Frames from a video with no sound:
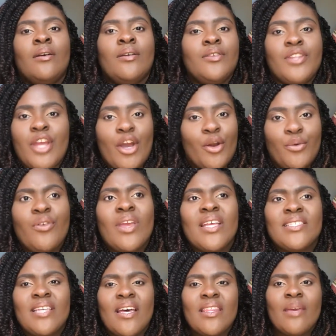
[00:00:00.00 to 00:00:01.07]
No, you can
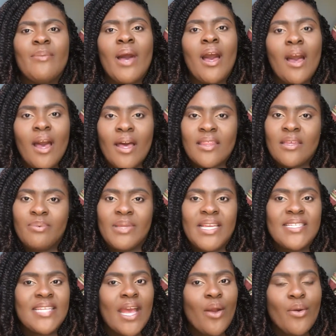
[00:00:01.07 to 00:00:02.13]
tell them, oh, the
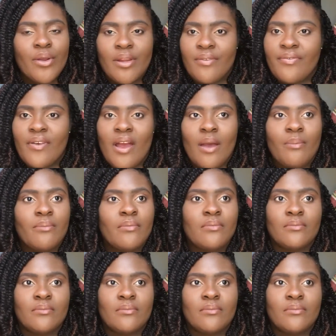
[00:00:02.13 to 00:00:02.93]
place I order from,